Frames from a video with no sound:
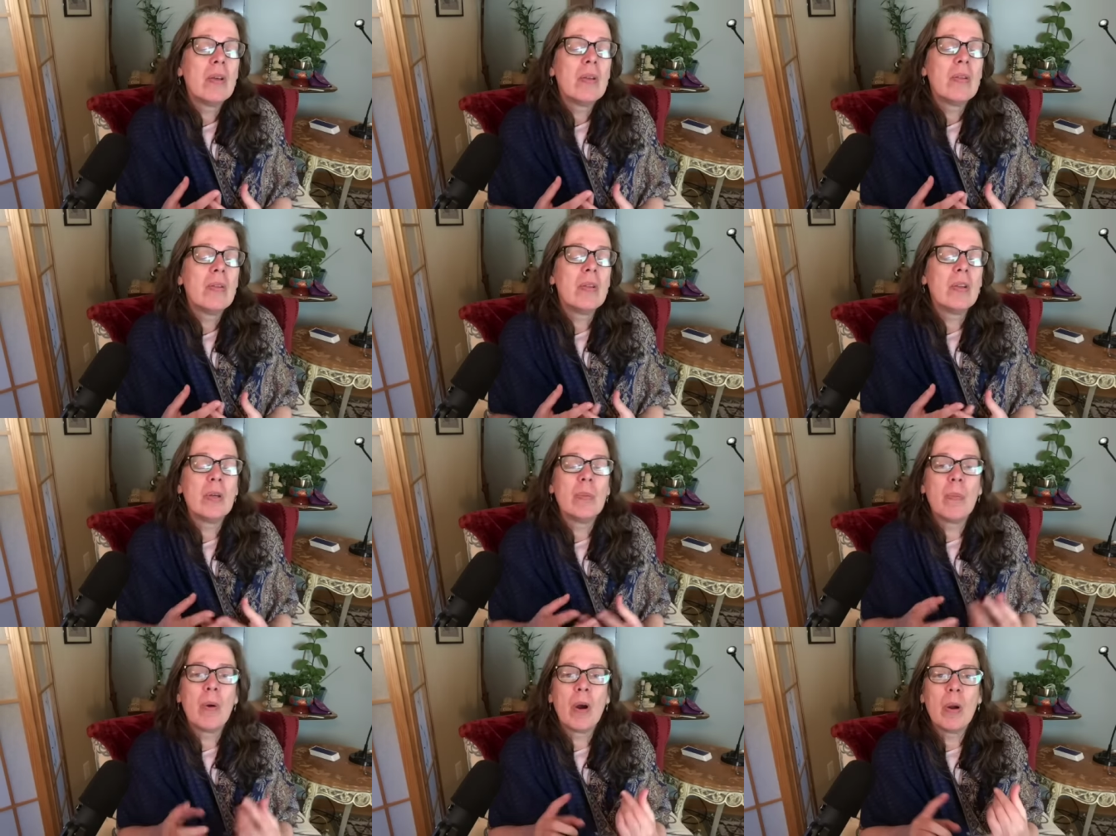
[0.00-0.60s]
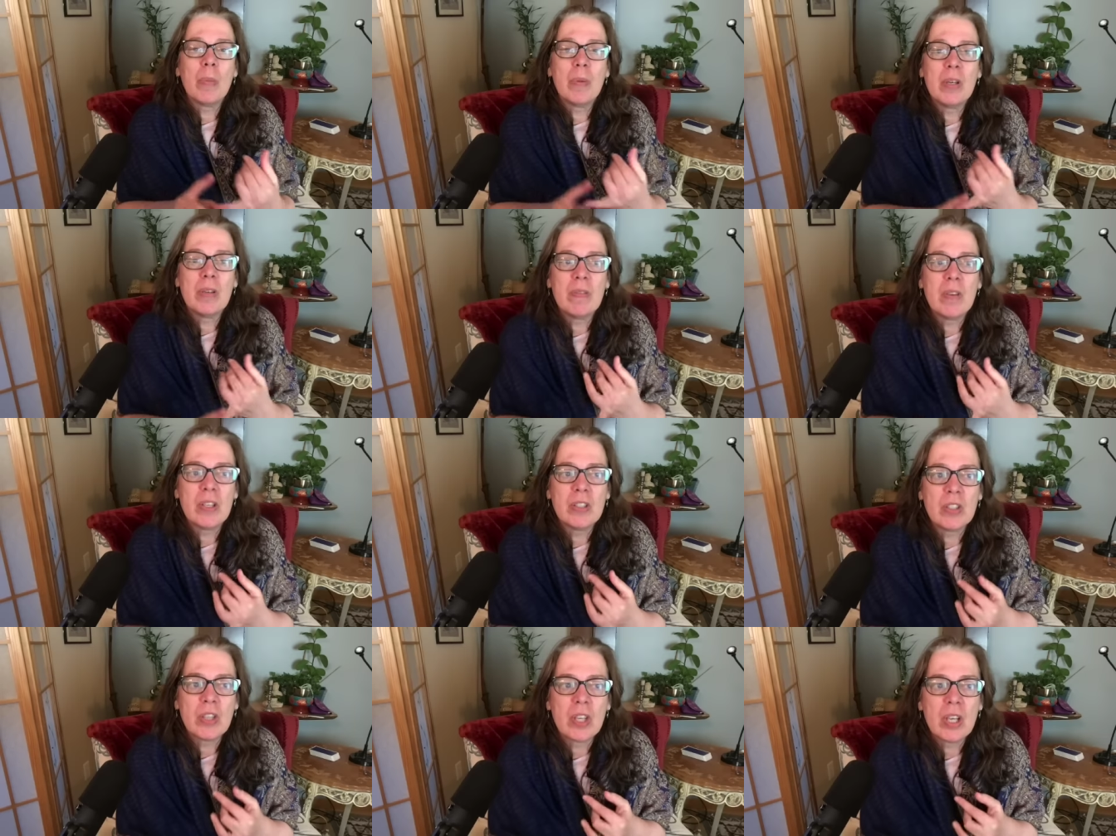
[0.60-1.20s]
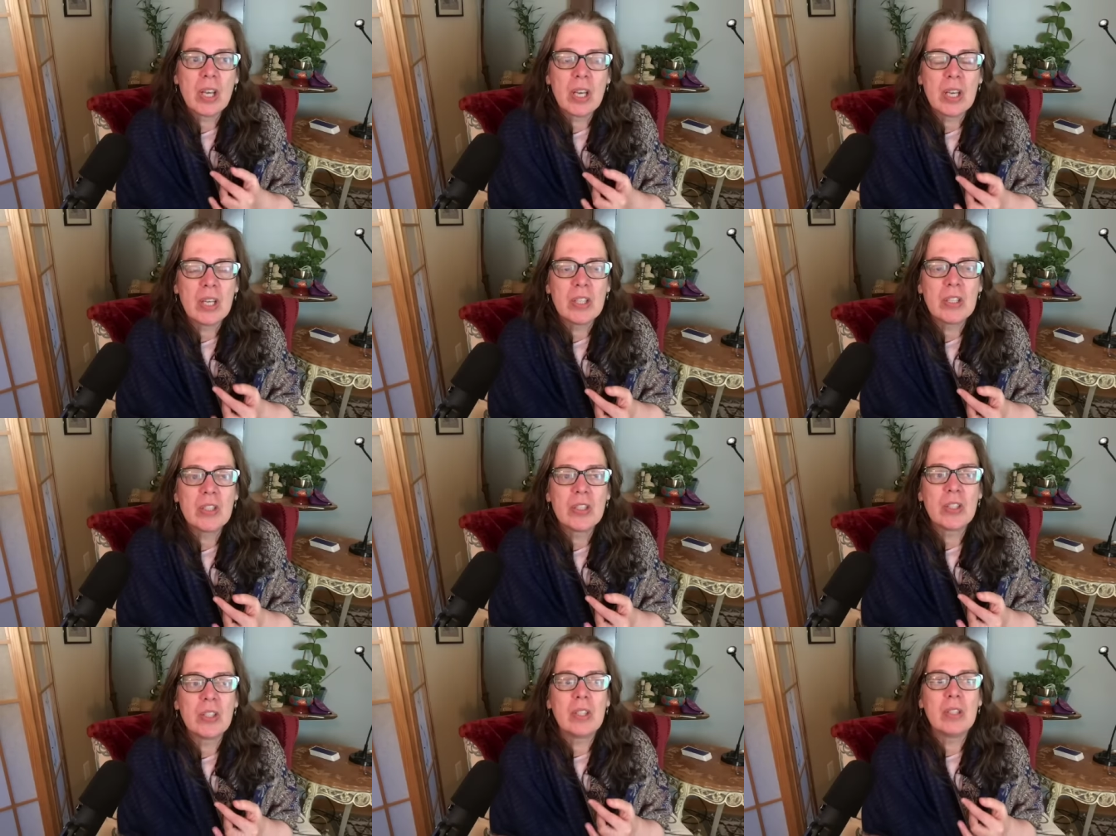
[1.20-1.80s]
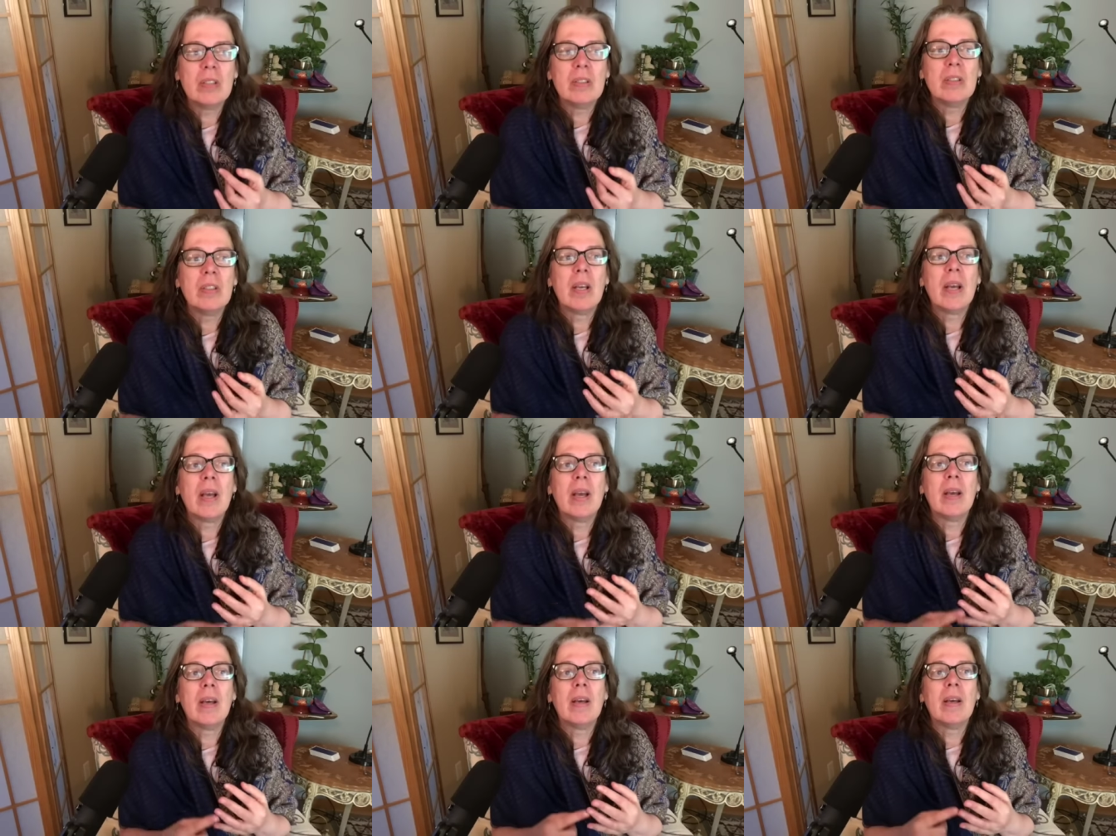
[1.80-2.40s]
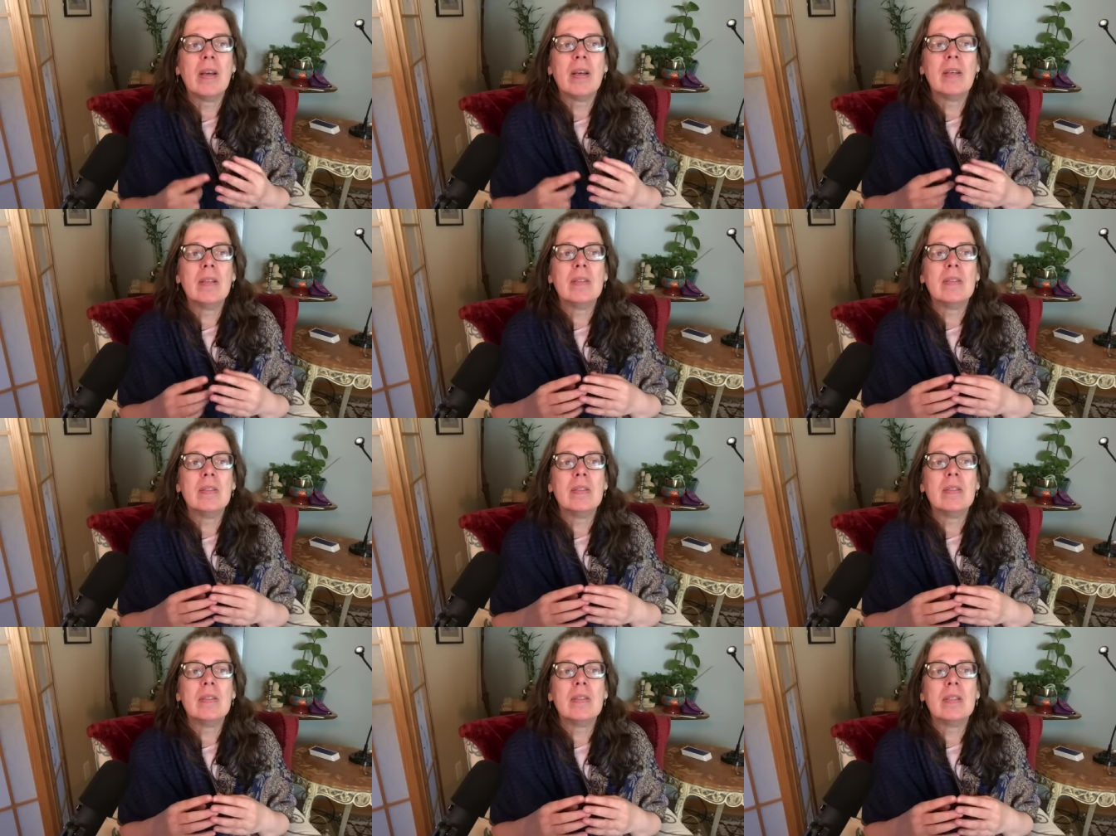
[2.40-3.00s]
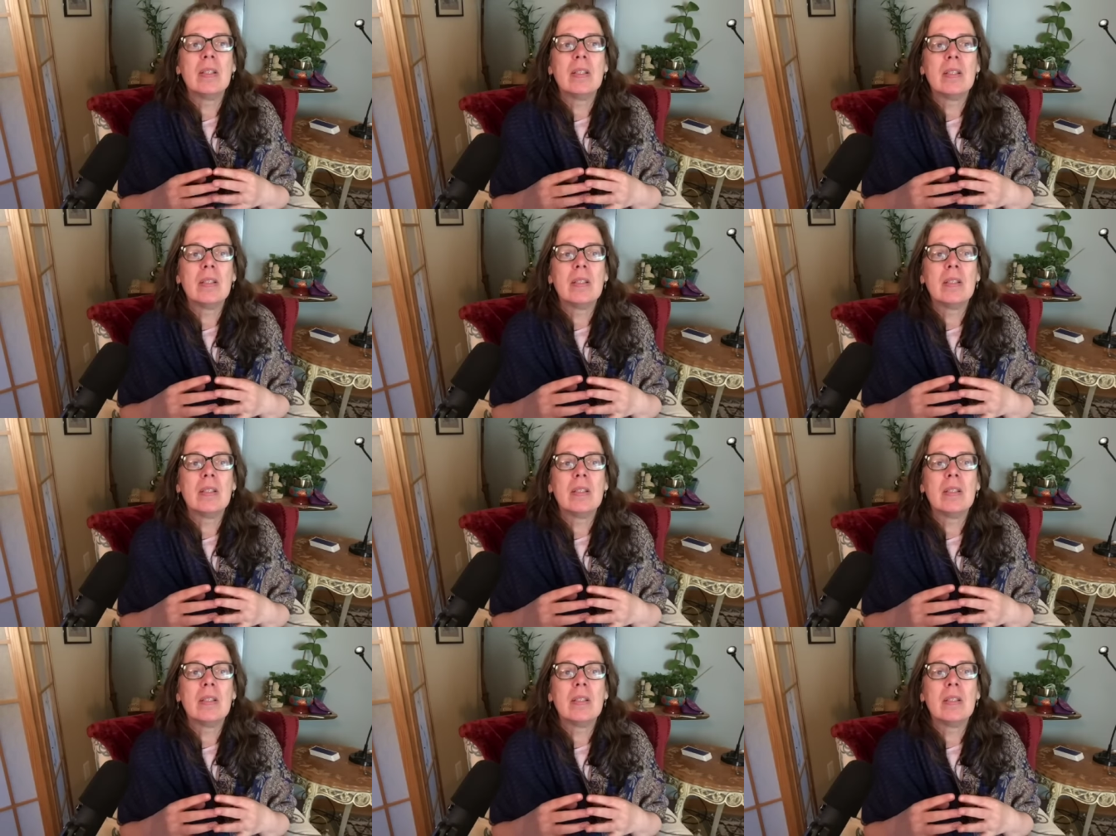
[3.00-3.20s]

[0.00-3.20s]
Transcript: the Department of Education and